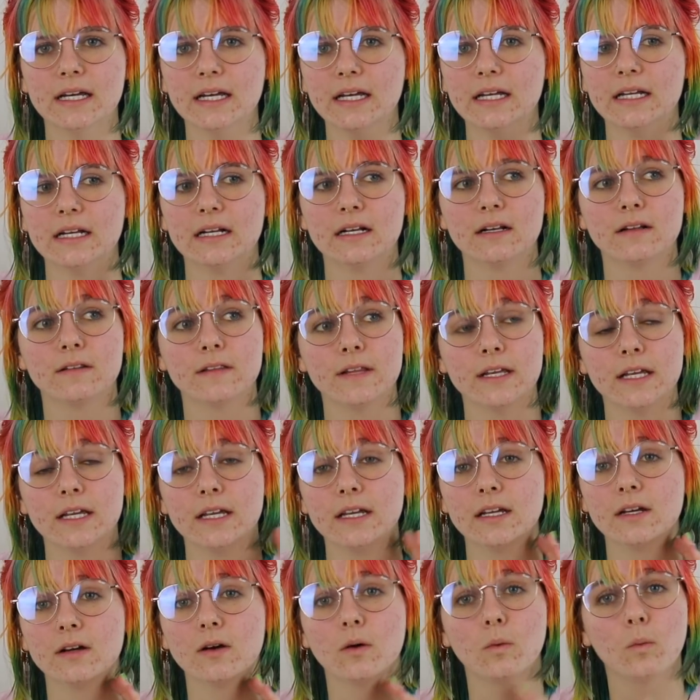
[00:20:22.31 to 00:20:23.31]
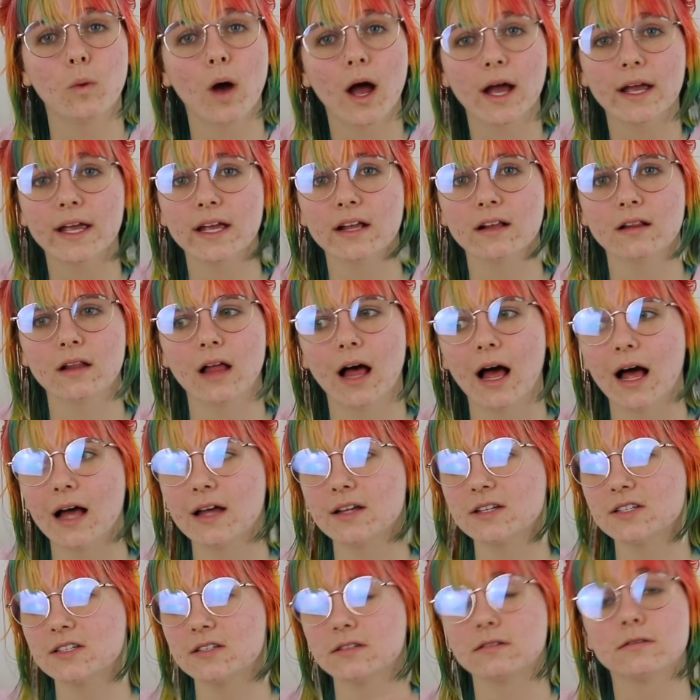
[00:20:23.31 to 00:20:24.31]
in the working
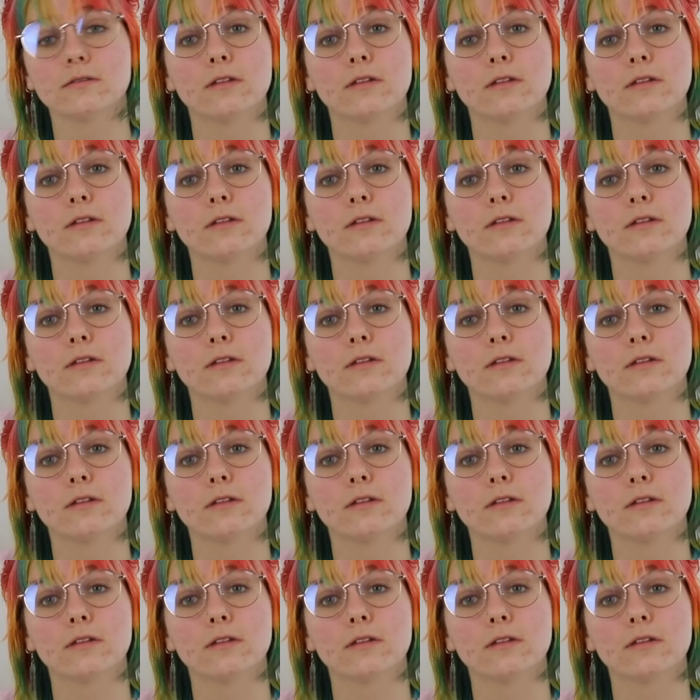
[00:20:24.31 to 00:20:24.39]
class,